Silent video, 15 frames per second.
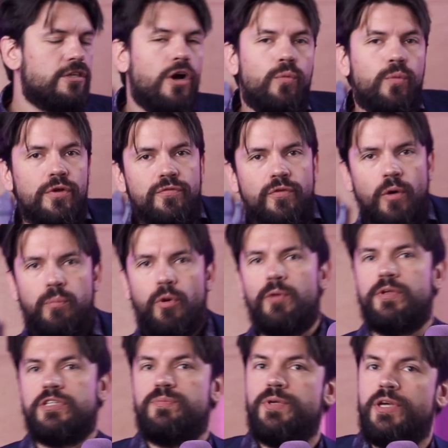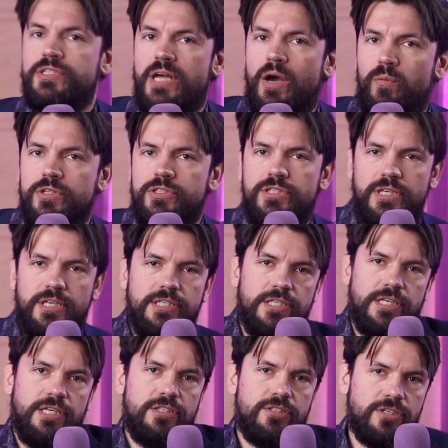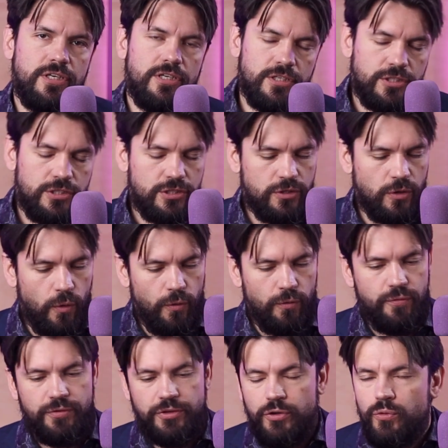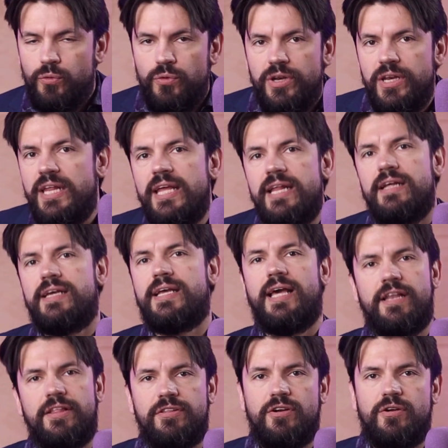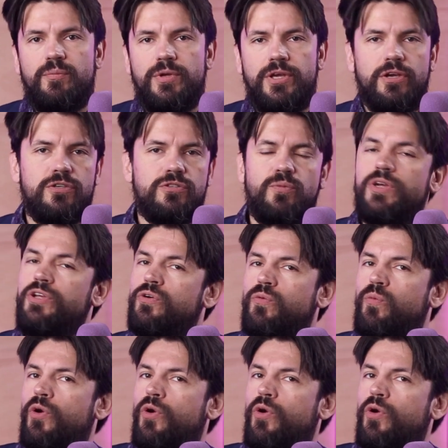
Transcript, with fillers: start with appointments because that one's easy to solve. You need a calendar because when you're